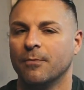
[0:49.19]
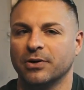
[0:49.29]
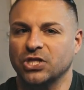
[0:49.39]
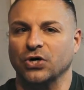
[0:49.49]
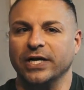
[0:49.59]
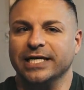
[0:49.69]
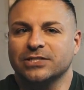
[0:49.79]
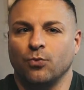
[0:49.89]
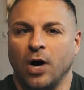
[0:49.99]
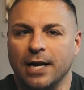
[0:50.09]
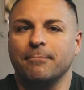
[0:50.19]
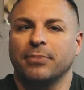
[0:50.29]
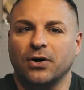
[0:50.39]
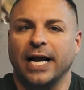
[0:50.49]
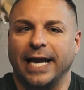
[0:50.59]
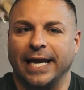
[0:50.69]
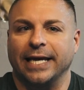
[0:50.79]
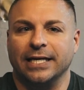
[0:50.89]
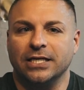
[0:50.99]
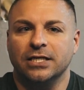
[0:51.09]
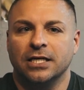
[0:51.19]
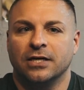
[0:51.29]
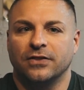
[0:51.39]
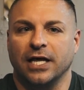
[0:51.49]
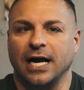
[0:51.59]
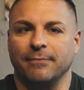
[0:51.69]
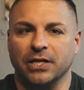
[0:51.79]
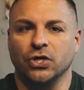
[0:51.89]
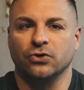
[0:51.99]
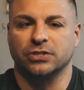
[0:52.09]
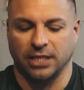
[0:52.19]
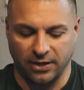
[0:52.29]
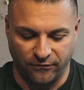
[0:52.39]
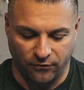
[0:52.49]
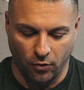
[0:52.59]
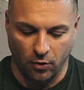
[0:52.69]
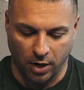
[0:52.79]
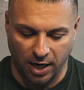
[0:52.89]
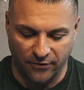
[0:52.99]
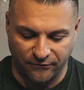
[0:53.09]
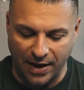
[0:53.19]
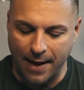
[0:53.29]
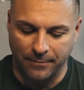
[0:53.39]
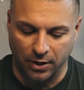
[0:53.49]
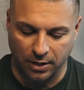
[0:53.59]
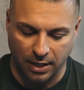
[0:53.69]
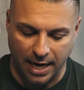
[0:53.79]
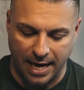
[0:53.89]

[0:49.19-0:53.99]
But there is one brand that I've been using for a fat burner,